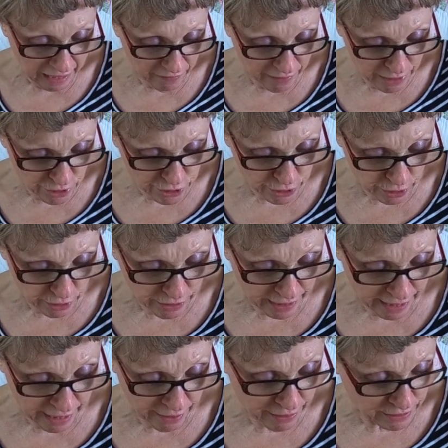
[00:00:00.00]
And then she looked
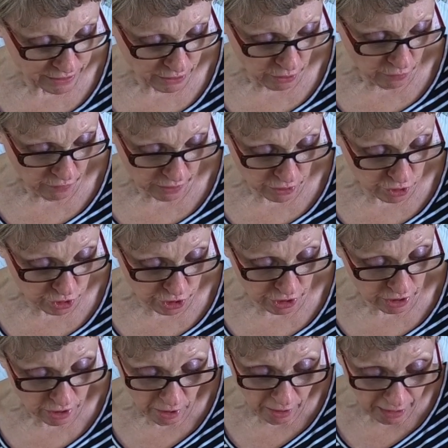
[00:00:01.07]
down and saw that she
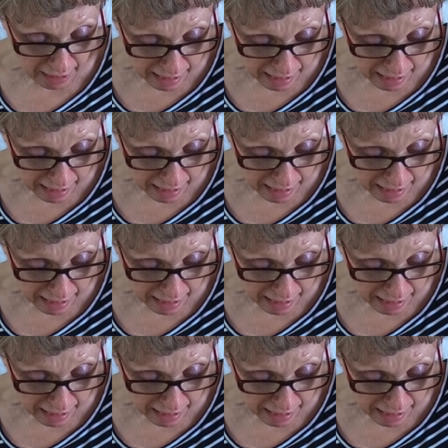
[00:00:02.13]
did not